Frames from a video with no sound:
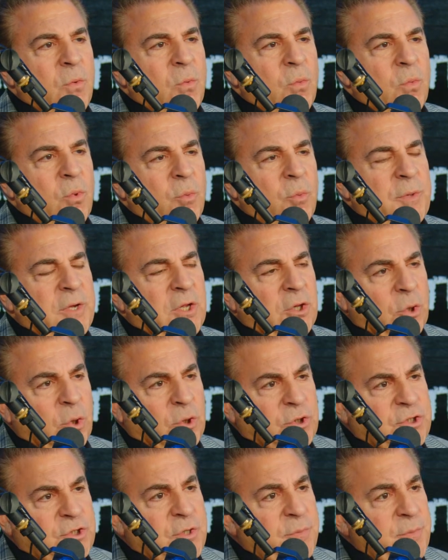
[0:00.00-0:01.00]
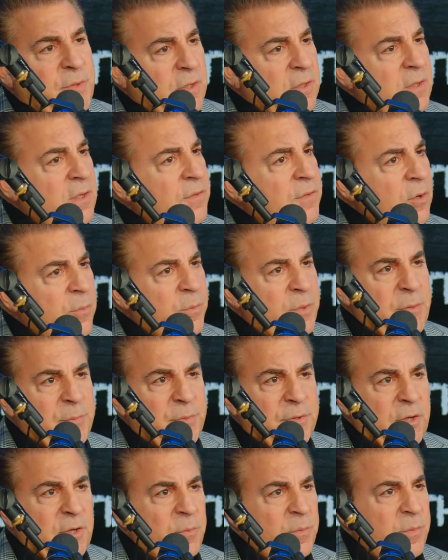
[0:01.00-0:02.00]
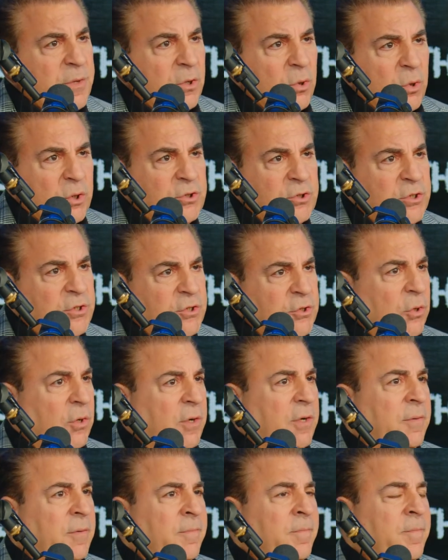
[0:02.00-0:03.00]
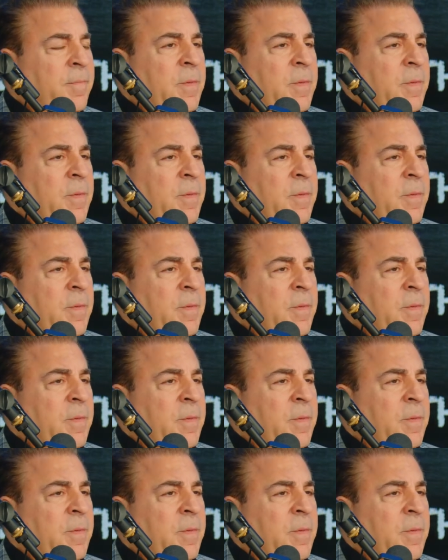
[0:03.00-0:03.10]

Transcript: will be allergic to milk, and there are people that will be allergic to soy.